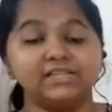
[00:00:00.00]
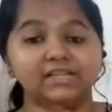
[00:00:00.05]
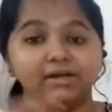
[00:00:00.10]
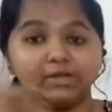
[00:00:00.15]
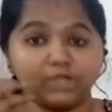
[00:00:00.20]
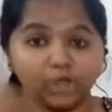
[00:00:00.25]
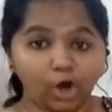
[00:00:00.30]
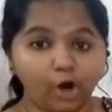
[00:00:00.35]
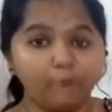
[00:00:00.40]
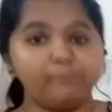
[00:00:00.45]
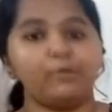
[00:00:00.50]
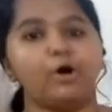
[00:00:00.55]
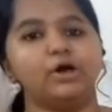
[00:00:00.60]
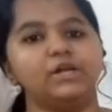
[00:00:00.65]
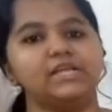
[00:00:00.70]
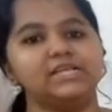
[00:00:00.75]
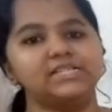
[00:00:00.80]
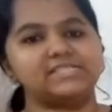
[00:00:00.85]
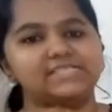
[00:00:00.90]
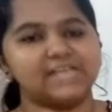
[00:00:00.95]
your
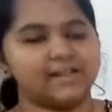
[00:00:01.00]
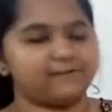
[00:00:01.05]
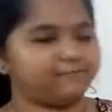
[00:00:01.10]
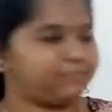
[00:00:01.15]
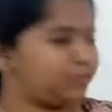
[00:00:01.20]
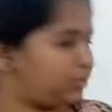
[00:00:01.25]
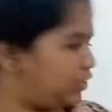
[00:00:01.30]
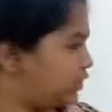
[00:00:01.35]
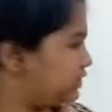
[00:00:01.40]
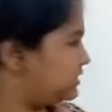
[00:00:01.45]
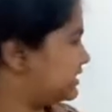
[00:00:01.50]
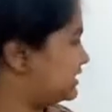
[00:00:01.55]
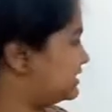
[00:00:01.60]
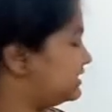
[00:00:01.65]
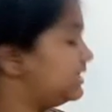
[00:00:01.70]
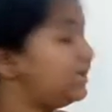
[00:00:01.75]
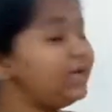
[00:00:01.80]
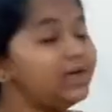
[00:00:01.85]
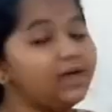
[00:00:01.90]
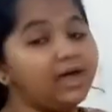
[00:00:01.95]
body itself produces
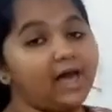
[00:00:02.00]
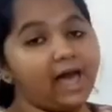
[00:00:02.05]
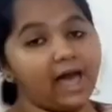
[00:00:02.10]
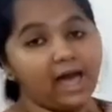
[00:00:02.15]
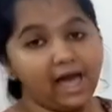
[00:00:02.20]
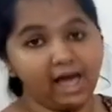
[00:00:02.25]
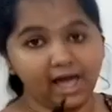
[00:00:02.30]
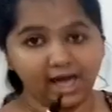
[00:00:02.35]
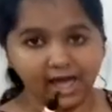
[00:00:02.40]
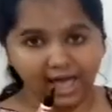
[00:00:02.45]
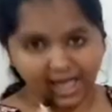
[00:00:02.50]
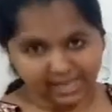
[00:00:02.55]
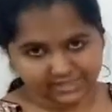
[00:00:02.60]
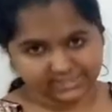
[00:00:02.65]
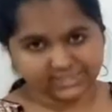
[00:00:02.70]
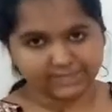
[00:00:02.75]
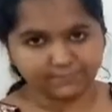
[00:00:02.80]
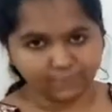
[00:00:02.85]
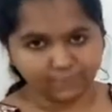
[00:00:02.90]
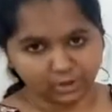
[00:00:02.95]
the
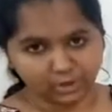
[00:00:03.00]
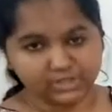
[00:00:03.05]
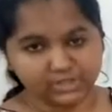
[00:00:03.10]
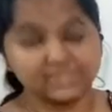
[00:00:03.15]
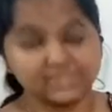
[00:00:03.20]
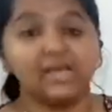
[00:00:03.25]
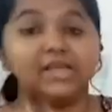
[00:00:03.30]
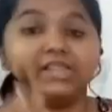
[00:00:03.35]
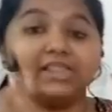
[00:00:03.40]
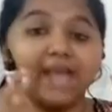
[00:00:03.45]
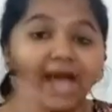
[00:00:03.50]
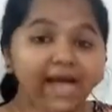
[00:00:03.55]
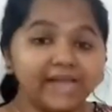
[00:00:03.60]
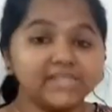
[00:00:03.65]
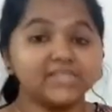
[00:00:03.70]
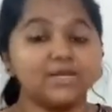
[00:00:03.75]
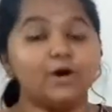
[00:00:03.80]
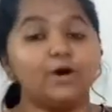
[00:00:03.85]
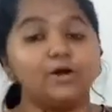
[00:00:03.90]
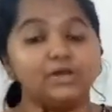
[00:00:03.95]
antibodies.
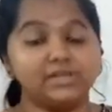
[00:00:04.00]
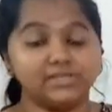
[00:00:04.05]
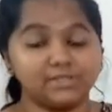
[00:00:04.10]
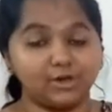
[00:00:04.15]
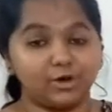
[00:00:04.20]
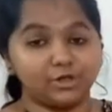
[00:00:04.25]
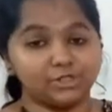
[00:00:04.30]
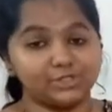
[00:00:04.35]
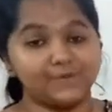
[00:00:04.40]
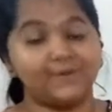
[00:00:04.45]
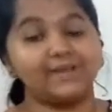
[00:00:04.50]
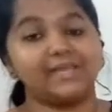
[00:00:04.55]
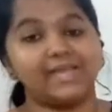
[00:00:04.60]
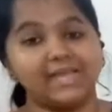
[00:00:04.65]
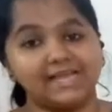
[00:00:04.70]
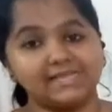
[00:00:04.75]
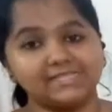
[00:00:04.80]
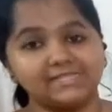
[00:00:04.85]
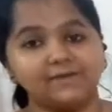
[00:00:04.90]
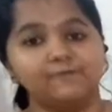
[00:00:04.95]
That is also a
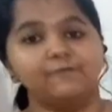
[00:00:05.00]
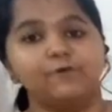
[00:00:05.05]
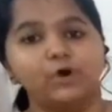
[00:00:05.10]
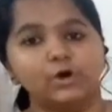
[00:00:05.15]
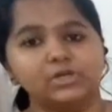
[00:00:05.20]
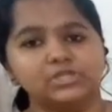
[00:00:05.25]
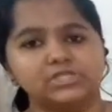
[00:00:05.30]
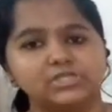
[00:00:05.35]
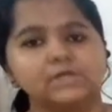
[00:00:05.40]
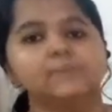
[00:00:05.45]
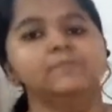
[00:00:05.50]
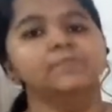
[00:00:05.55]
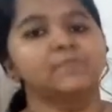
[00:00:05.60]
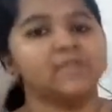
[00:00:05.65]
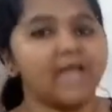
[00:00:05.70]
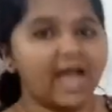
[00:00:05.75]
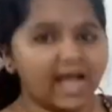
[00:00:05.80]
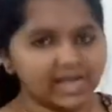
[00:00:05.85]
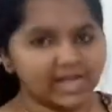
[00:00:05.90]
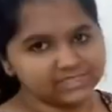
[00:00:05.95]
case of what?
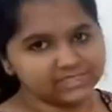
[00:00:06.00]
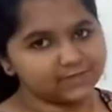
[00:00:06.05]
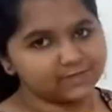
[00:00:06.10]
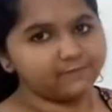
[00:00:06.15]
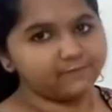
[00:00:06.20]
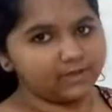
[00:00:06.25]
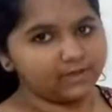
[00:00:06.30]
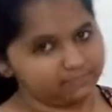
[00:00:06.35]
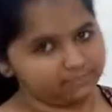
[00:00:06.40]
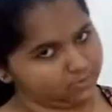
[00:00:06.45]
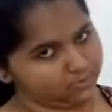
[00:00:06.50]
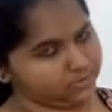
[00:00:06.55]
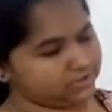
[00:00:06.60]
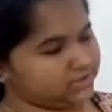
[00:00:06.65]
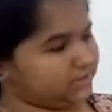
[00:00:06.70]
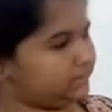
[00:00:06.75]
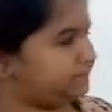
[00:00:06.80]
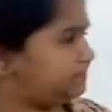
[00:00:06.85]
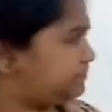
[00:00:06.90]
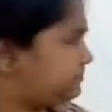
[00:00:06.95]
Active immunity.
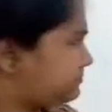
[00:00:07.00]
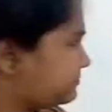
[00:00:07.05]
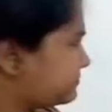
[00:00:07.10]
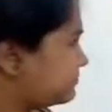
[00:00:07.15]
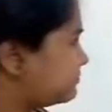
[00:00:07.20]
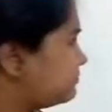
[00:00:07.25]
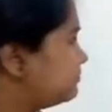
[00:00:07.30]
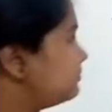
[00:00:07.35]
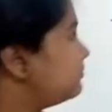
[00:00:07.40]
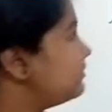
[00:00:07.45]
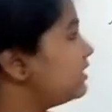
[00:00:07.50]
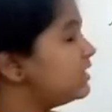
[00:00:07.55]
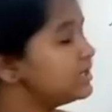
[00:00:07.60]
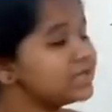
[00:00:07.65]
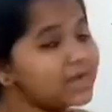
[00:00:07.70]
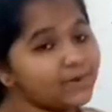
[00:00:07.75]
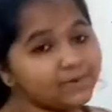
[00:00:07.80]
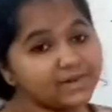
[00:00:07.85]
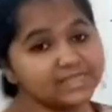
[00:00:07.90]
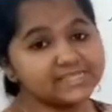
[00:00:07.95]

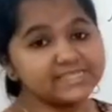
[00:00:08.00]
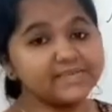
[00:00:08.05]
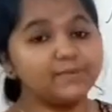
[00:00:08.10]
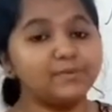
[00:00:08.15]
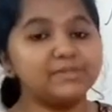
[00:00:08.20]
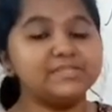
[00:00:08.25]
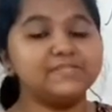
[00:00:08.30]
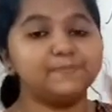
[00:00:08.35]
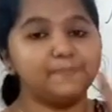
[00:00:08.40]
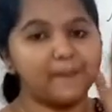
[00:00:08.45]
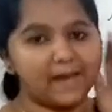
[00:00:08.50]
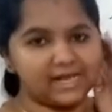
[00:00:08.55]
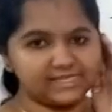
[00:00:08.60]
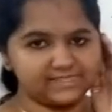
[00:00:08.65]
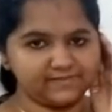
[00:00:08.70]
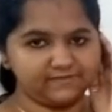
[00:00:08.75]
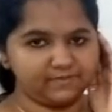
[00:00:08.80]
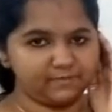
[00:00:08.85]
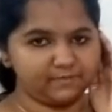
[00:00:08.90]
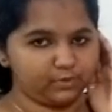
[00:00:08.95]
Now let's see what's
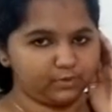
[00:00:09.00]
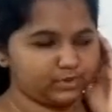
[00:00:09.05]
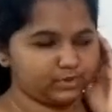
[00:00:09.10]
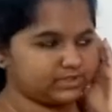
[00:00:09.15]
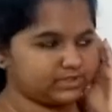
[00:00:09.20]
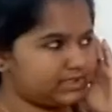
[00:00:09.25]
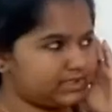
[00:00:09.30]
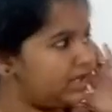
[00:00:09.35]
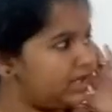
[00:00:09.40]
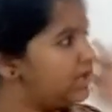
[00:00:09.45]
passive immunity.